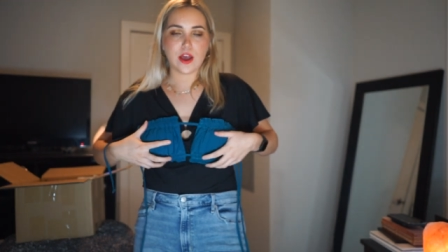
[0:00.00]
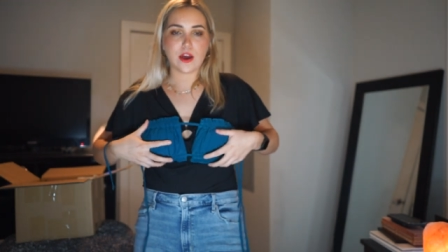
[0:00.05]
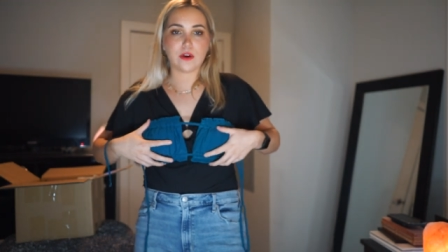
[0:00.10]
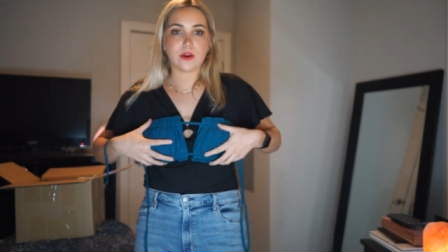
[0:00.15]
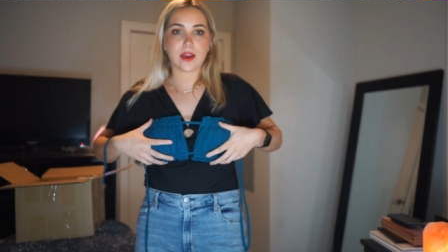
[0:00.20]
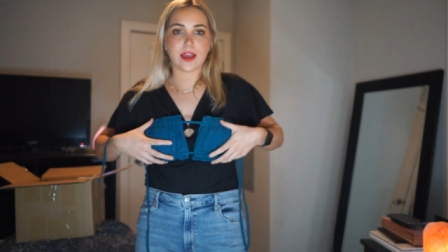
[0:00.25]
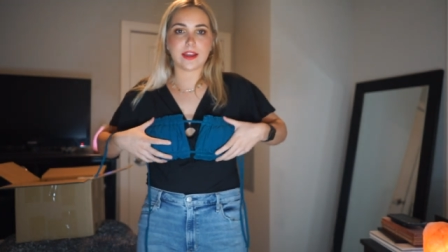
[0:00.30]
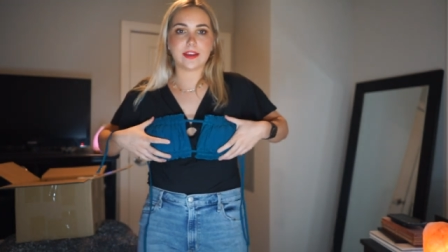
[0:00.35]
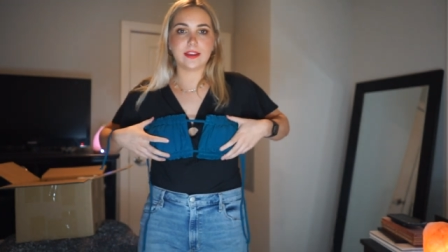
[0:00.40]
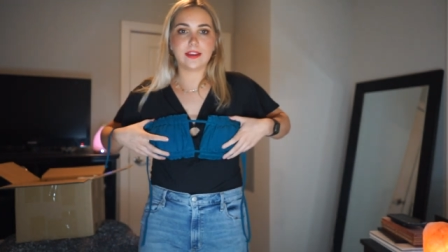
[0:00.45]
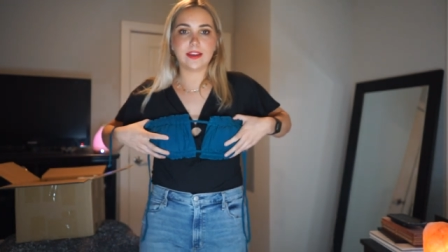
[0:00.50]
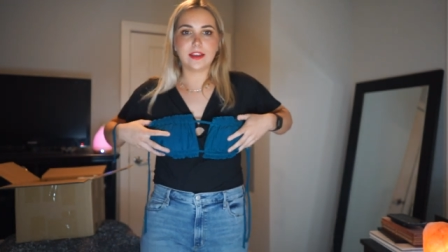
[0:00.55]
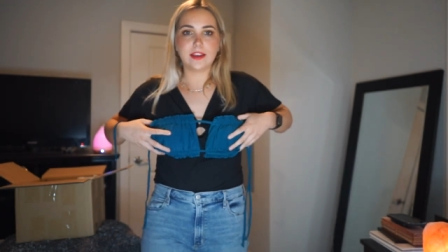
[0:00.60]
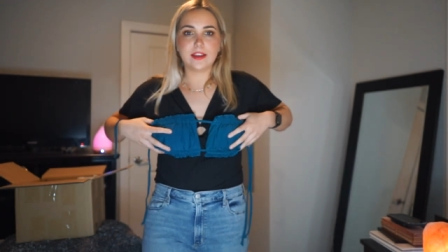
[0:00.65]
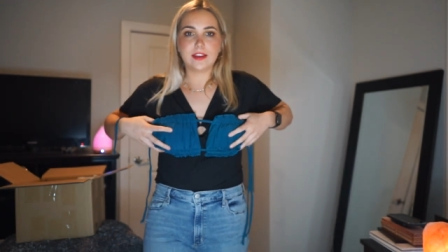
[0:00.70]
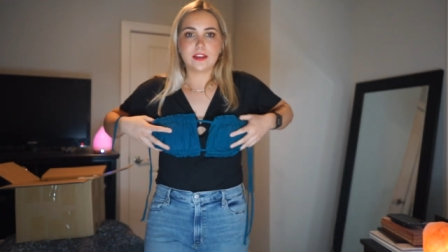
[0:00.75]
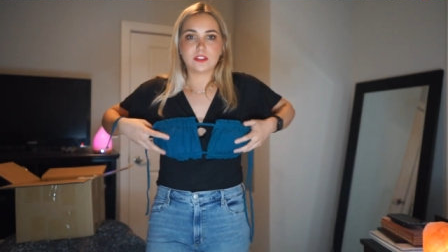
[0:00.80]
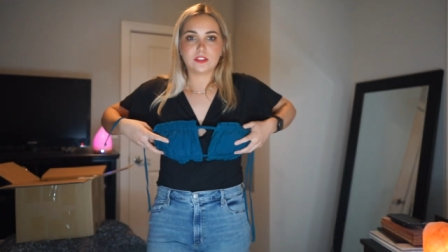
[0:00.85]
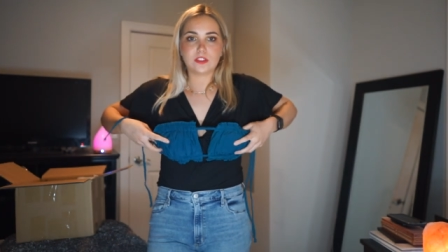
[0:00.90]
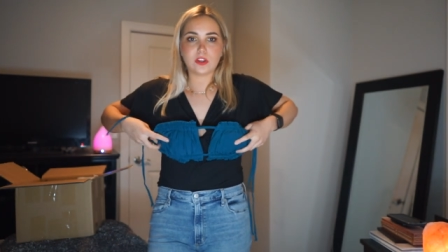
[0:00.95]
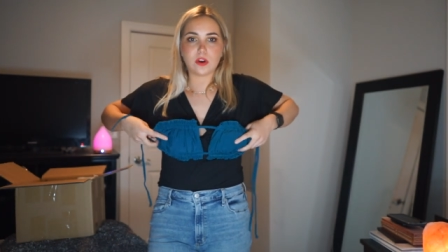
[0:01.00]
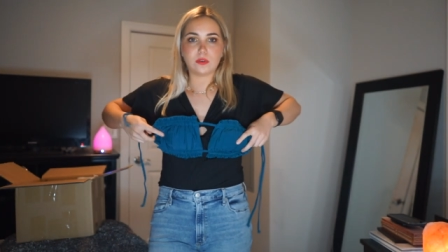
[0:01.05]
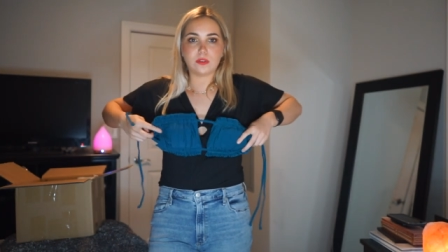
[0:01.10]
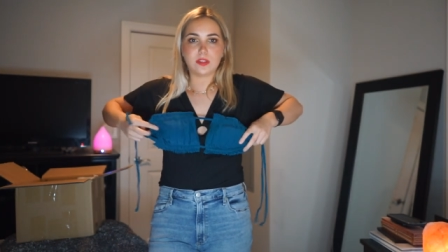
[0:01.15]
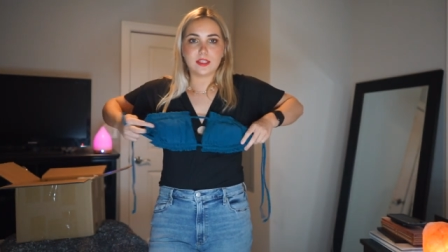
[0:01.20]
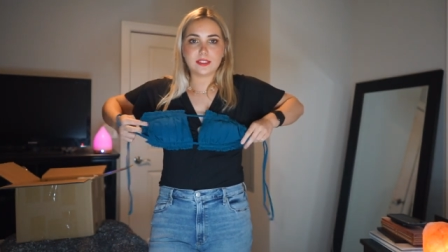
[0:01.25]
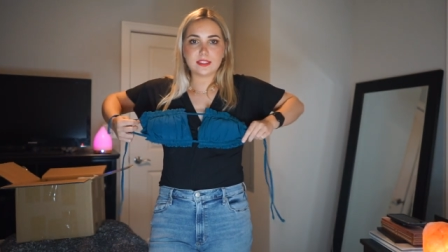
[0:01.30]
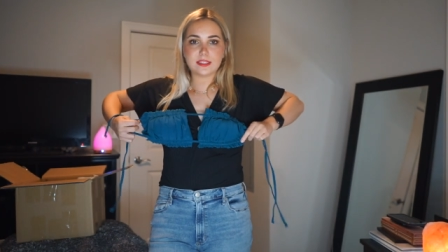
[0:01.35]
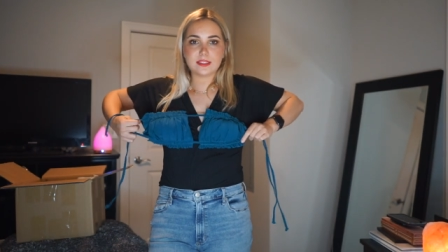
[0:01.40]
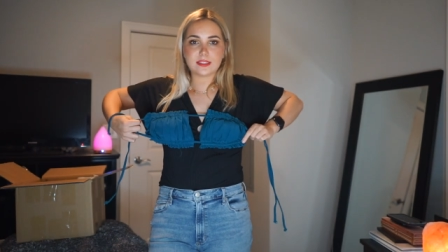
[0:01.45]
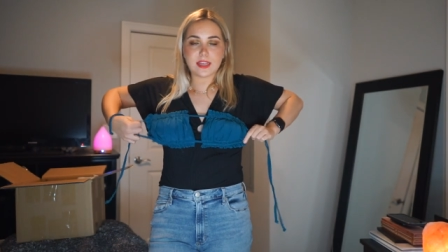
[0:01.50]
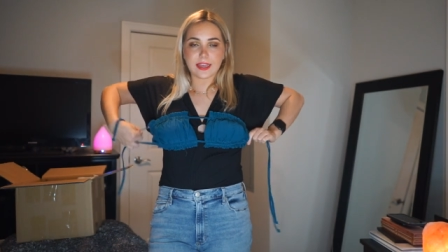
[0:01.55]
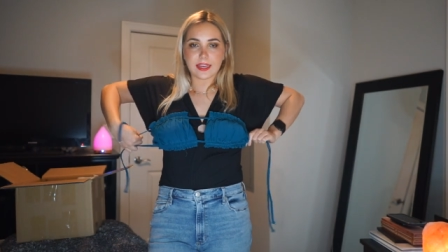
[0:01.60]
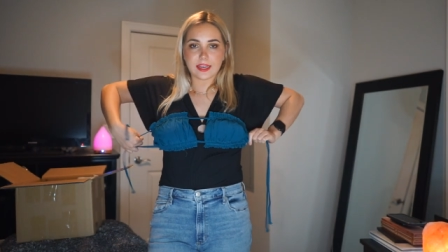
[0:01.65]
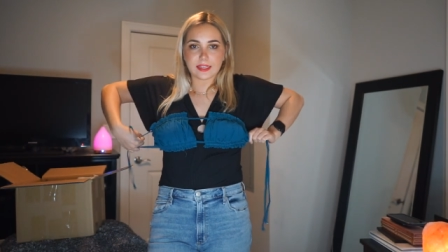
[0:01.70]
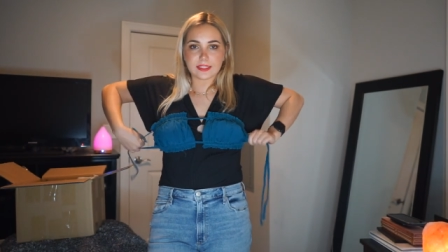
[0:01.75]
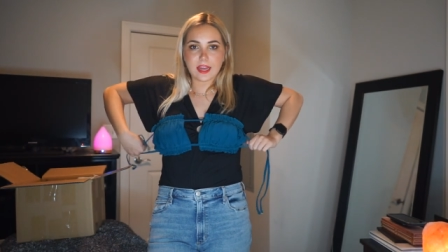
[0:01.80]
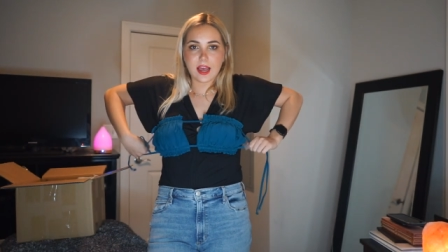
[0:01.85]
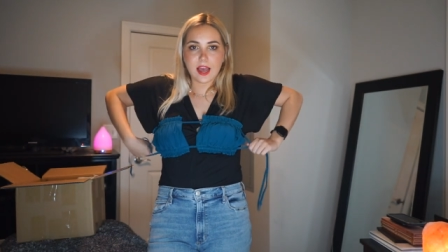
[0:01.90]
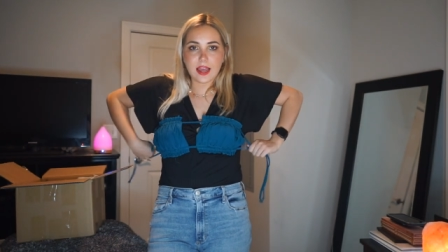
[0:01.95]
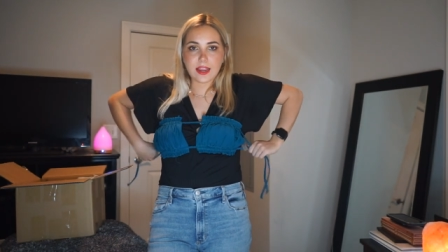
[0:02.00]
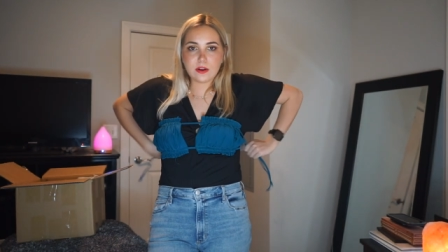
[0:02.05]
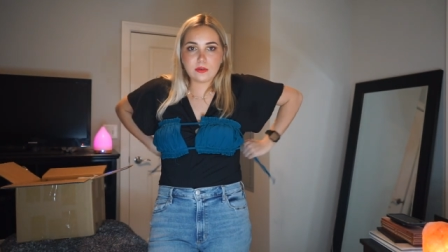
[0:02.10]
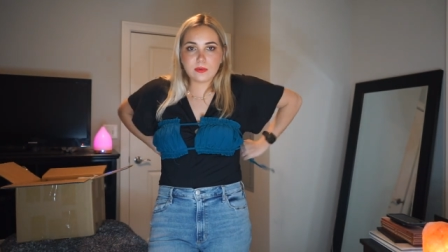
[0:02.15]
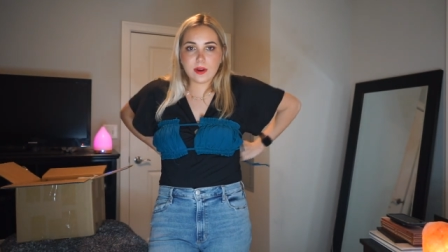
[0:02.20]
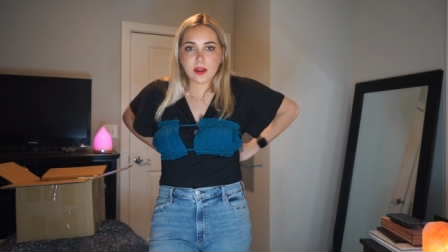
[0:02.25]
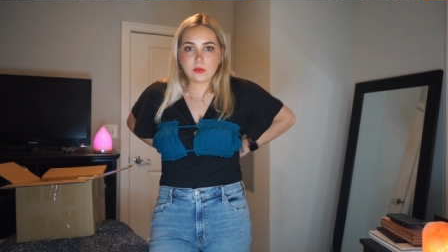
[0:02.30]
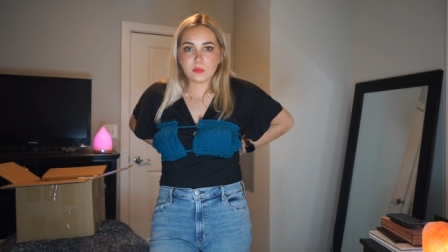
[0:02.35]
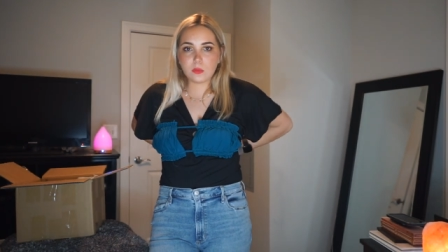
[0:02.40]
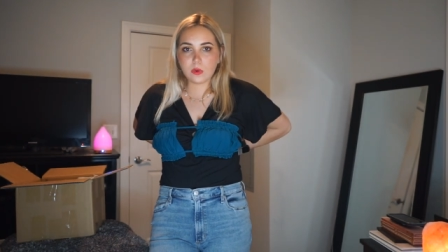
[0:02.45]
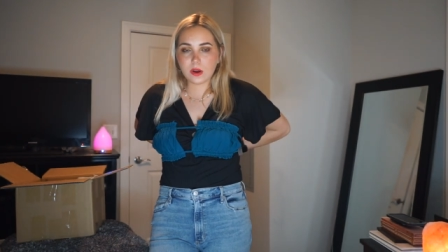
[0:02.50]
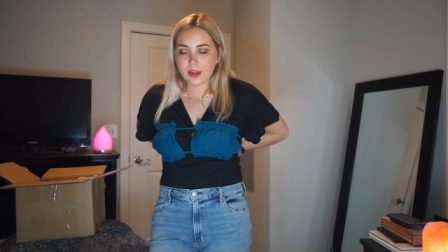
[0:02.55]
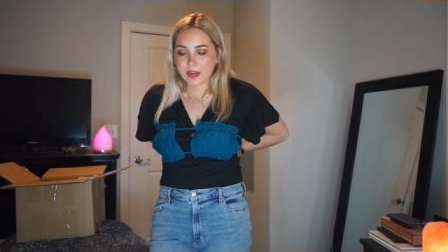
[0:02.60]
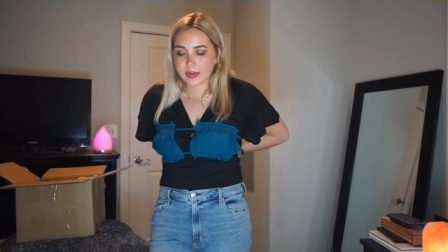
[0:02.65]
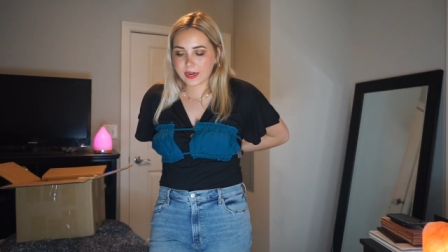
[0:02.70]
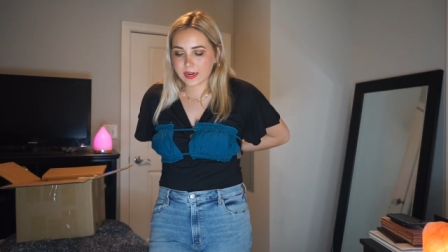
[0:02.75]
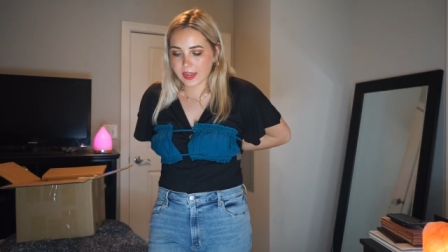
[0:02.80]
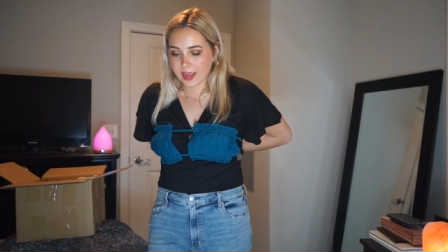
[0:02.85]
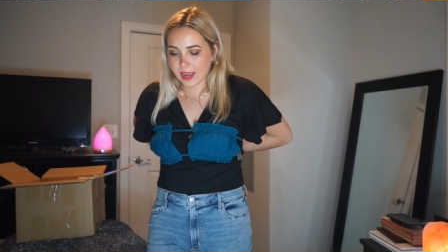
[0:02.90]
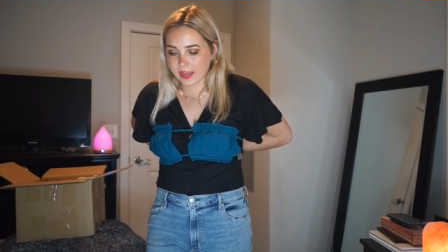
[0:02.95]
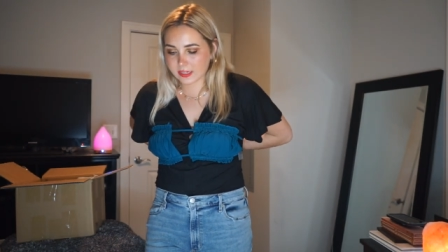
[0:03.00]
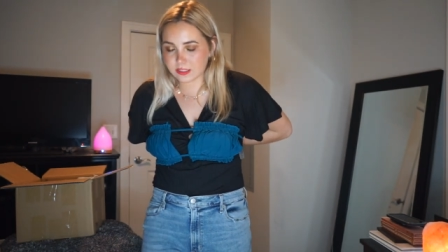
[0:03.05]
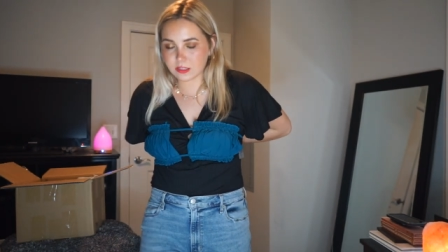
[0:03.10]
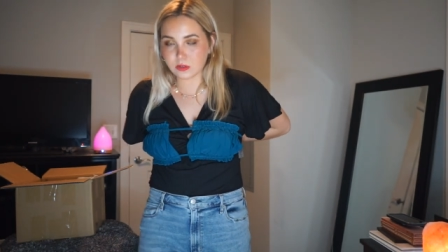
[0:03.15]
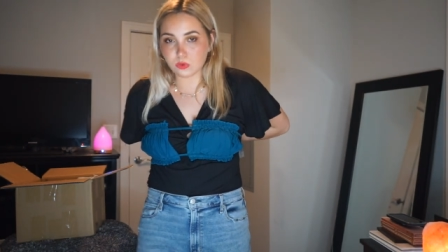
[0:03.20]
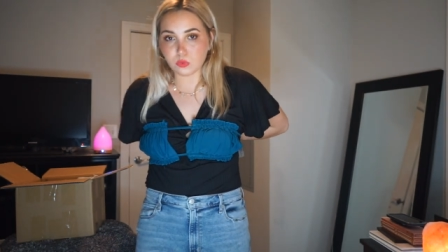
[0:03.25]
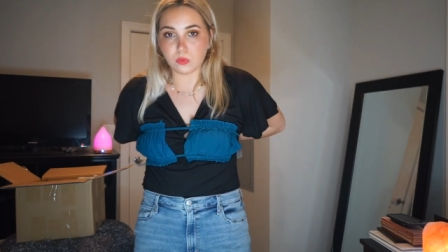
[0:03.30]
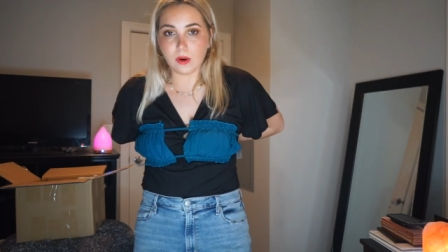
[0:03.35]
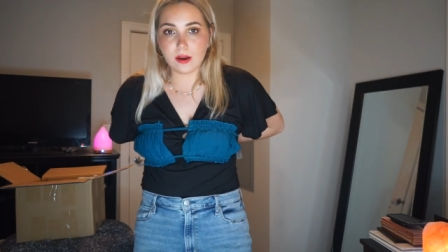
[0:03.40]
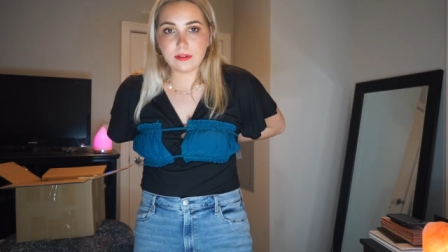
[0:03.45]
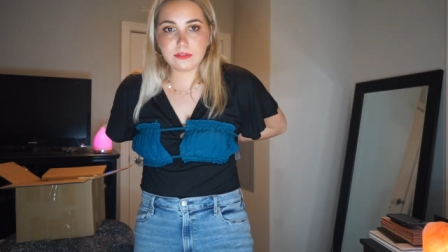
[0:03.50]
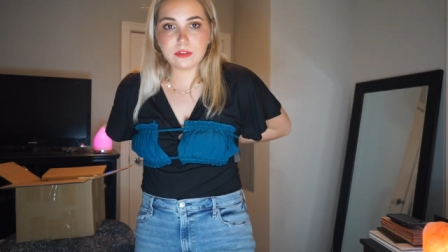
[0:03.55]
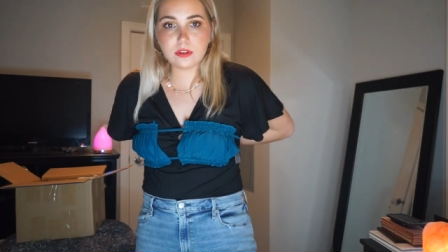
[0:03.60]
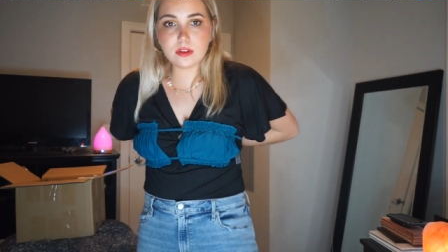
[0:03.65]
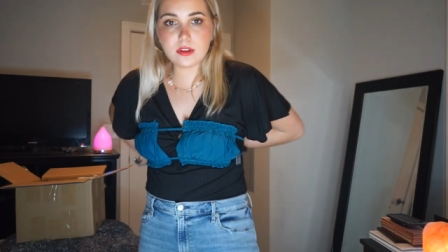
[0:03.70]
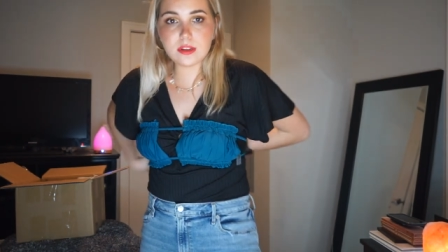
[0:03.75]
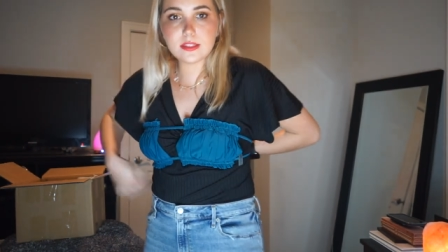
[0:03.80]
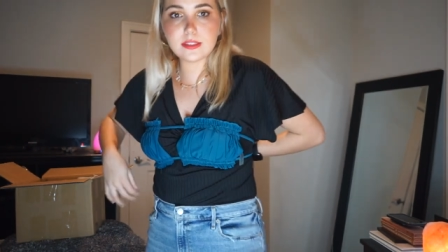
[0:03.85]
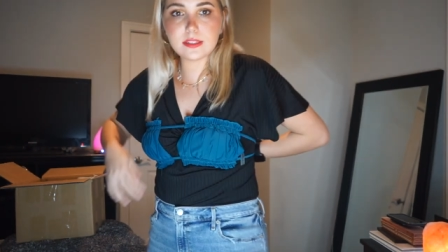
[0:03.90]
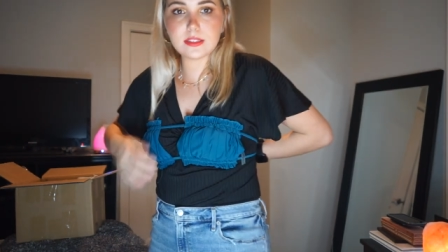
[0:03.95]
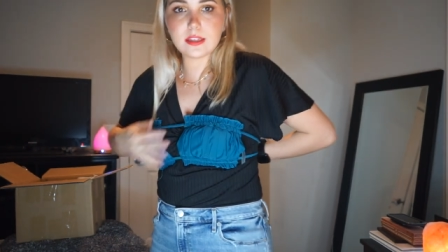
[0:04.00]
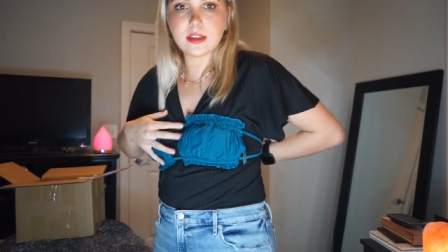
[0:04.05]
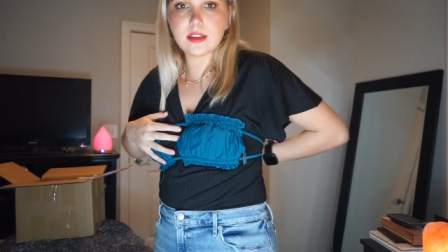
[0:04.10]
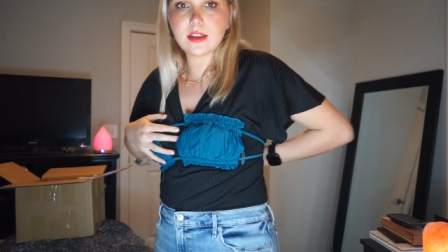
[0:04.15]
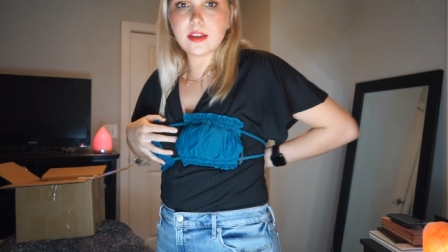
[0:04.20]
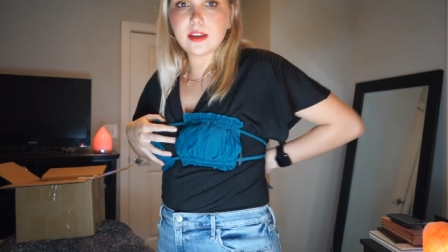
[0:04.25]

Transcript: Okay, so this is like a tie around one. It has the ruffles.